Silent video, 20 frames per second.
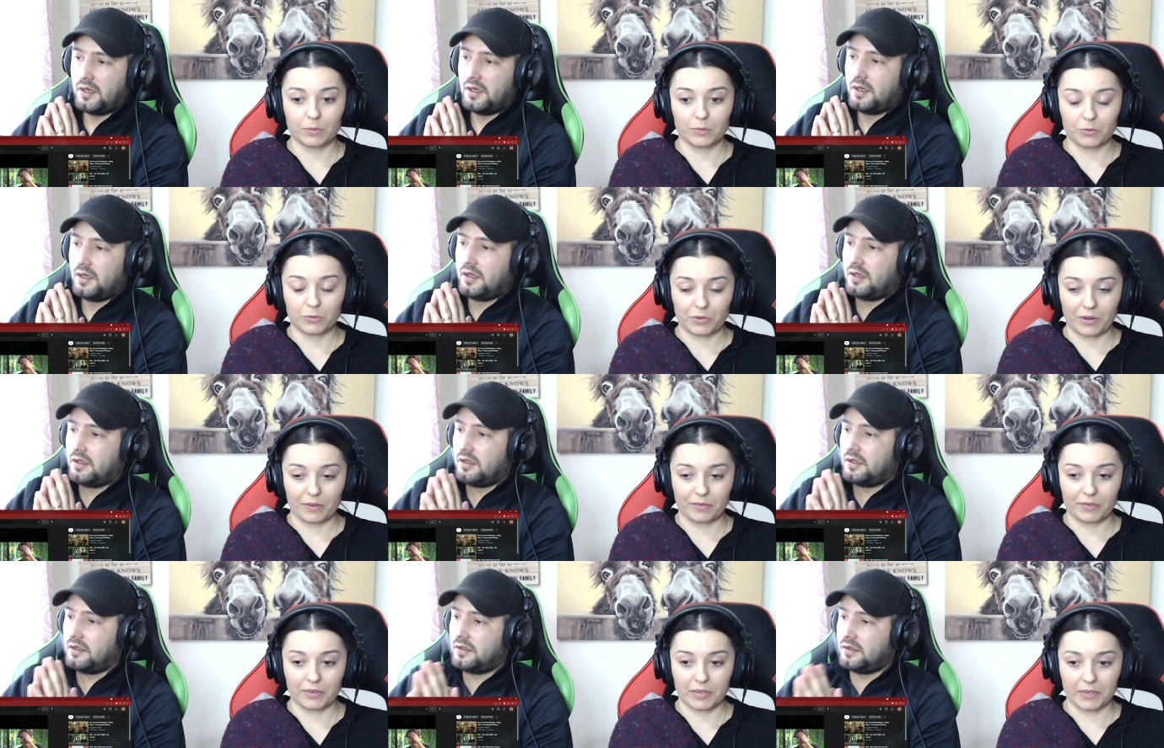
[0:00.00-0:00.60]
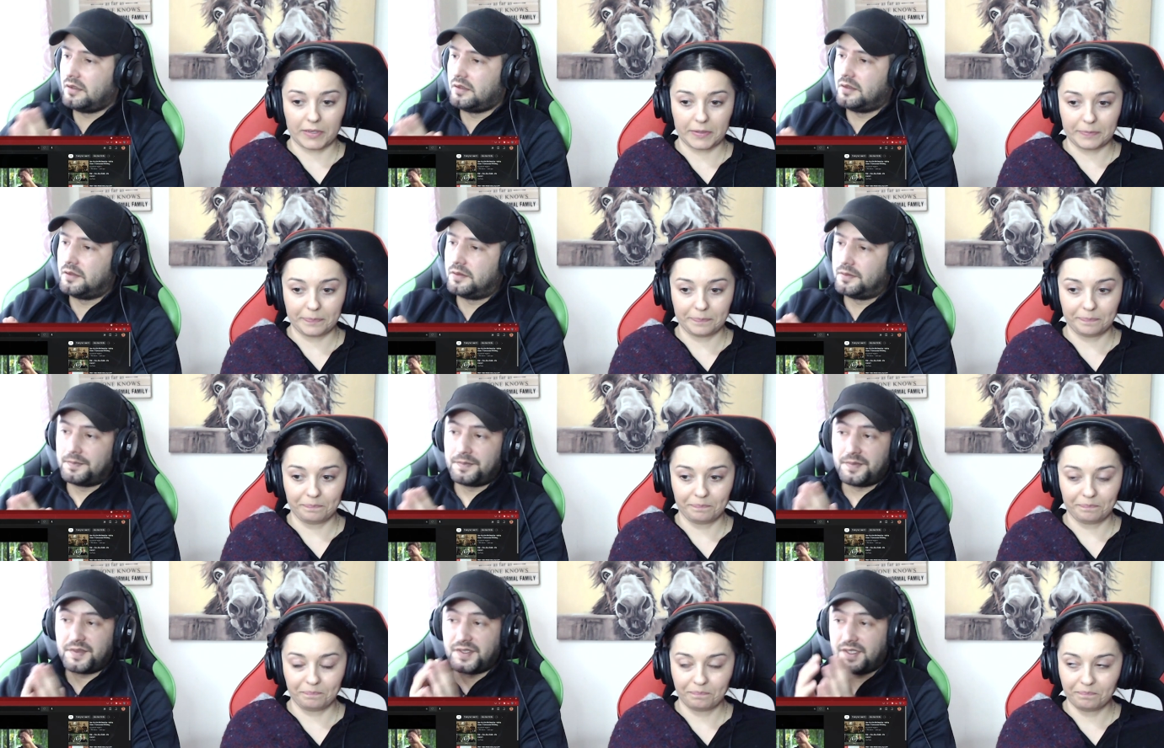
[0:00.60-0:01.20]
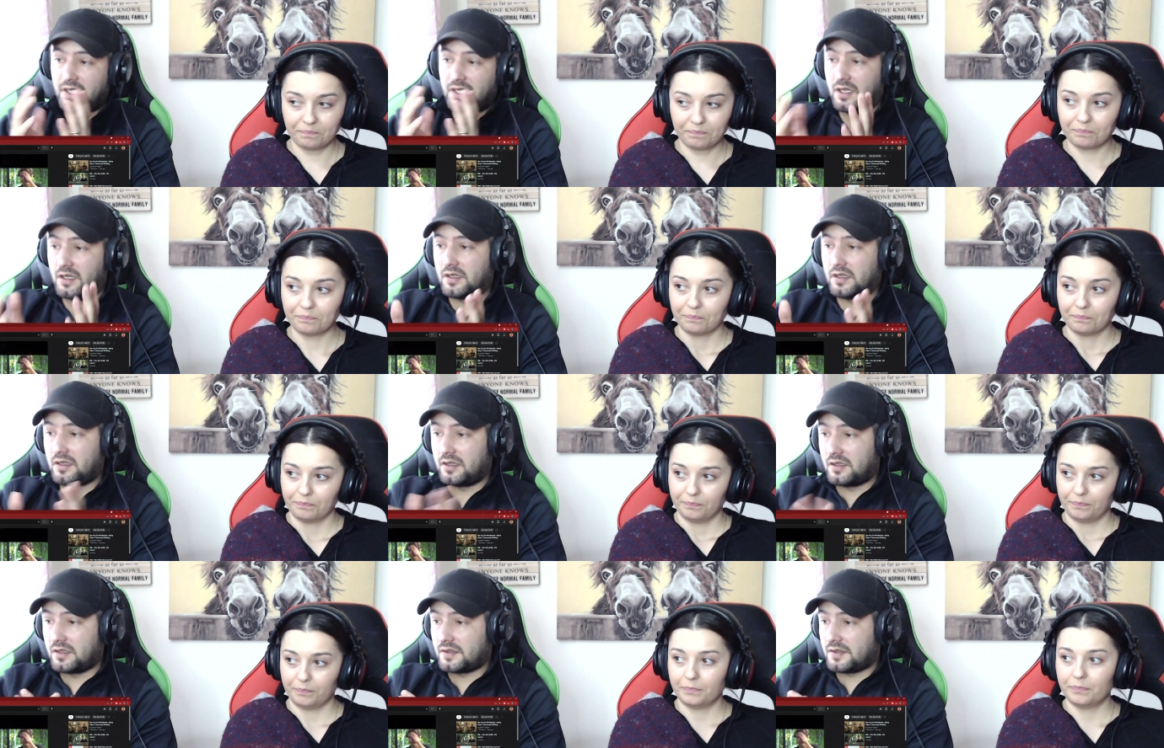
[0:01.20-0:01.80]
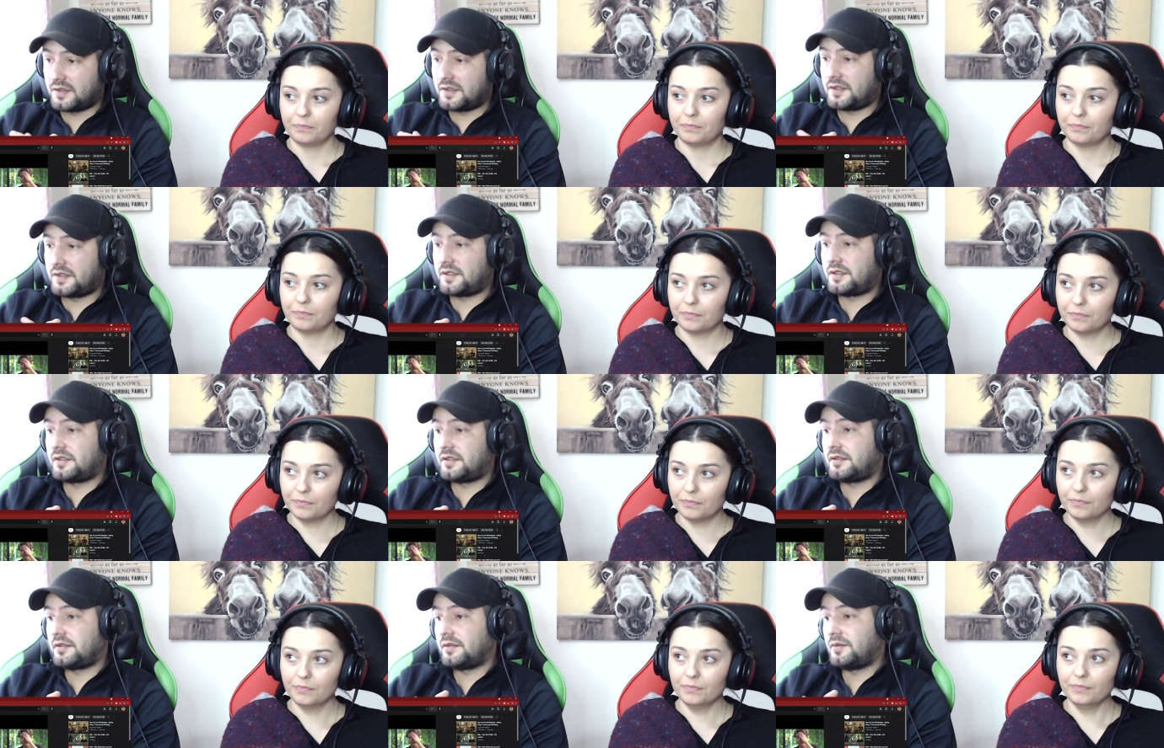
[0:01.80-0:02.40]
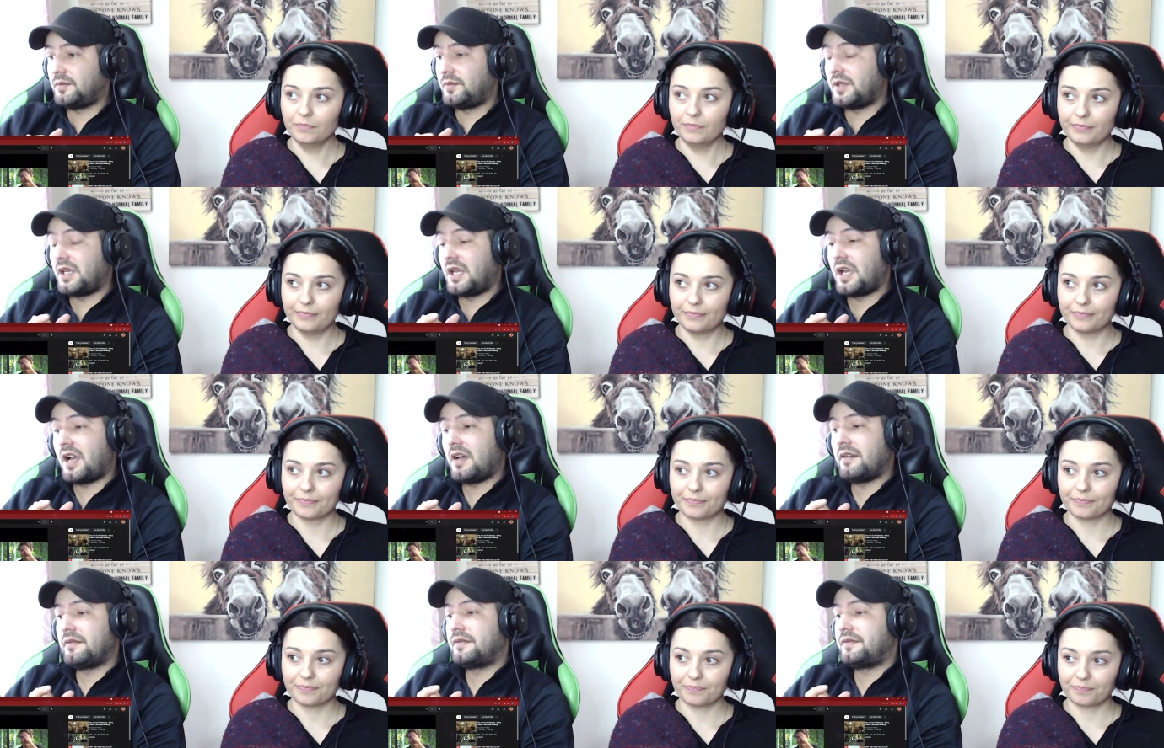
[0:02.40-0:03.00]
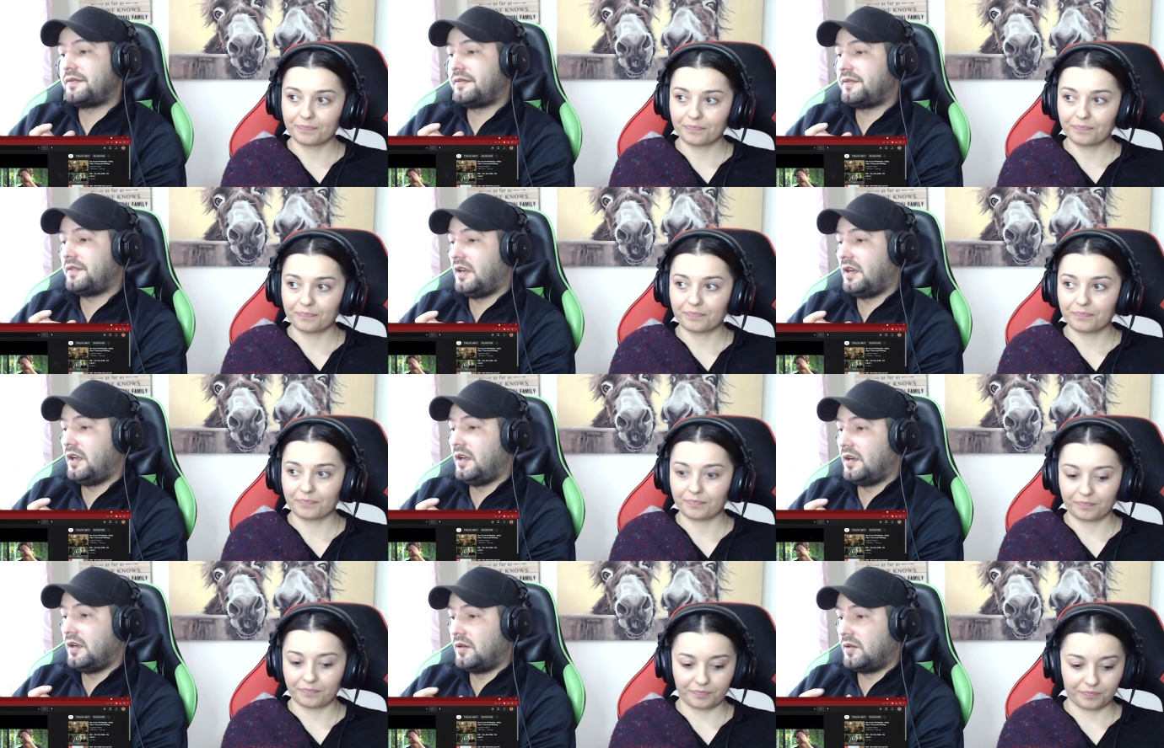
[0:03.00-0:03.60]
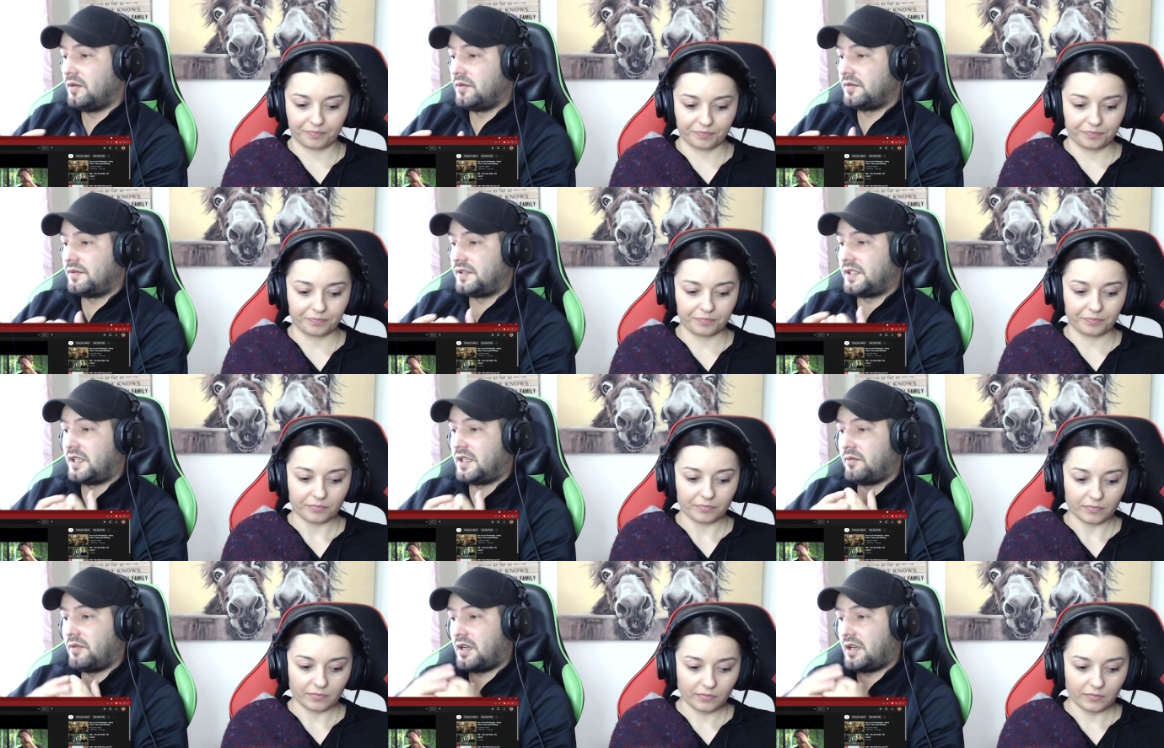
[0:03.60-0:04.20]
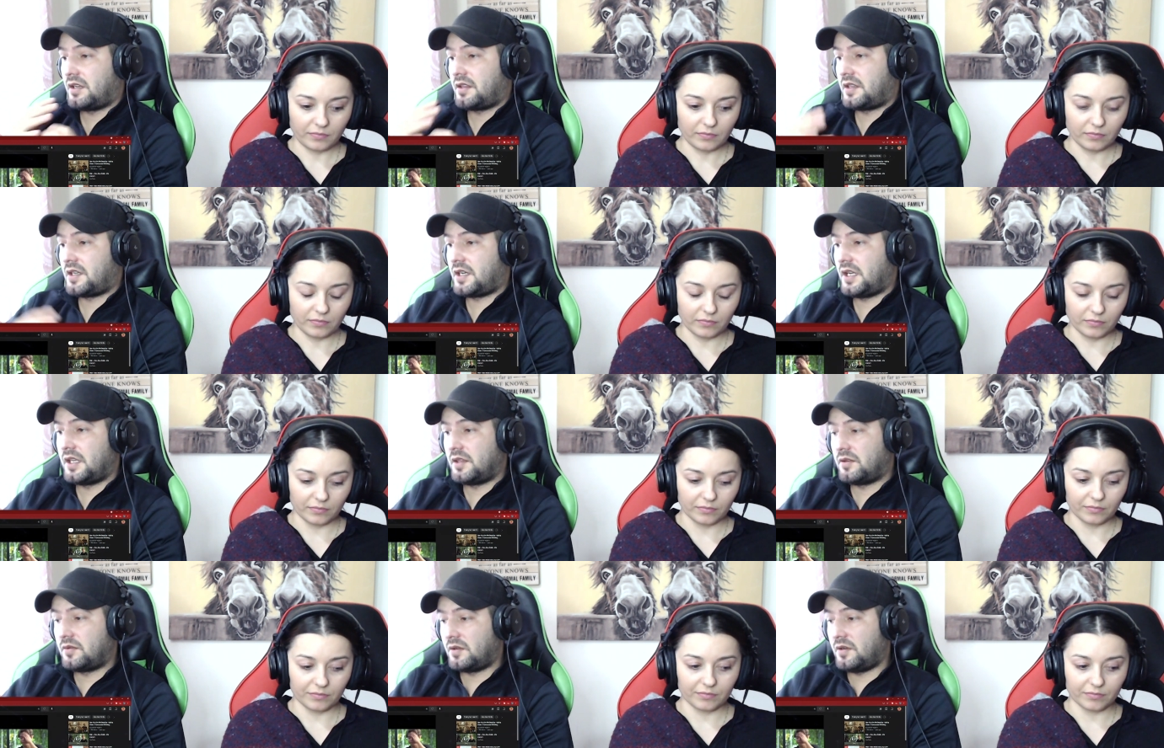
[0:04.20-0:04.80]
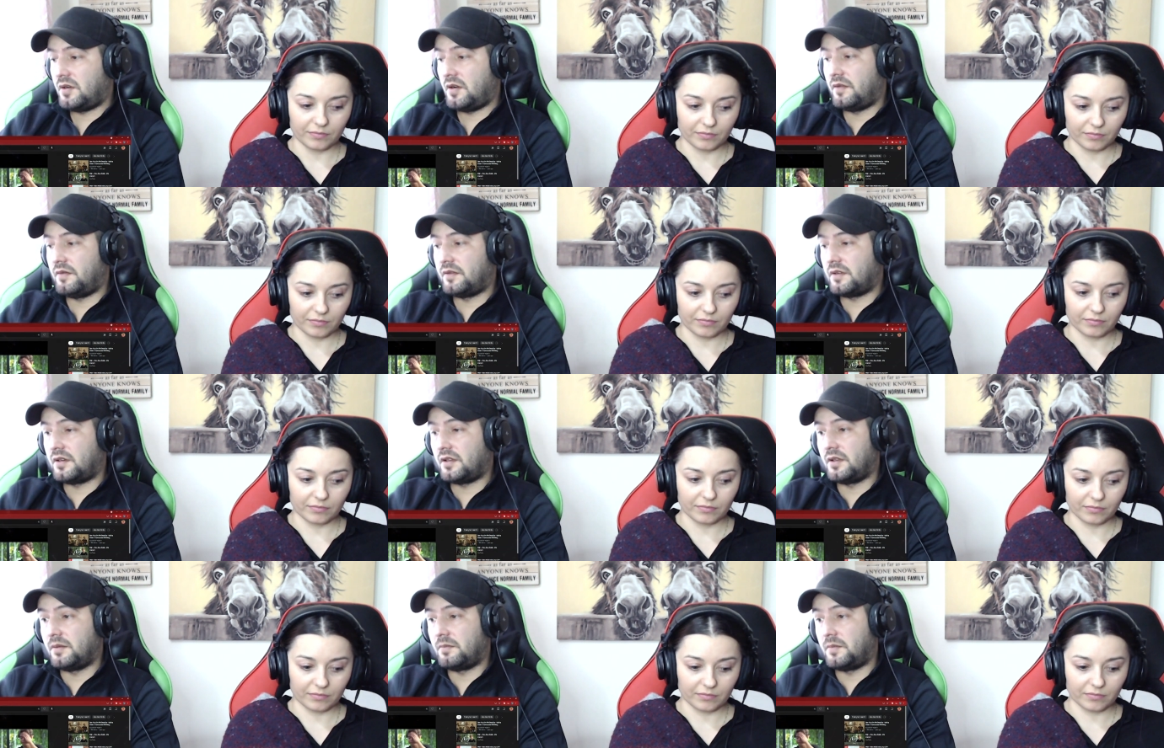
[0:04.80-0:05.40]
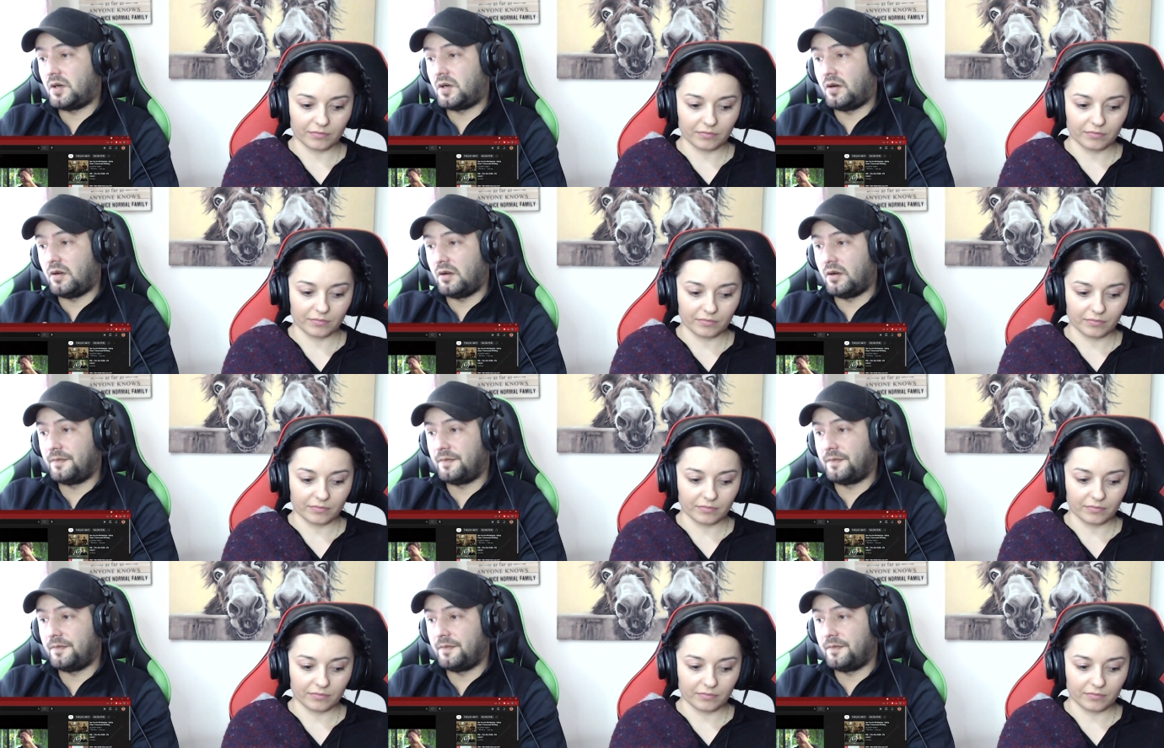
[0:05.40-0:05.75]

Speaker 1: travel, uh, yeah. singers. We have loads, and we are trying to cover them all.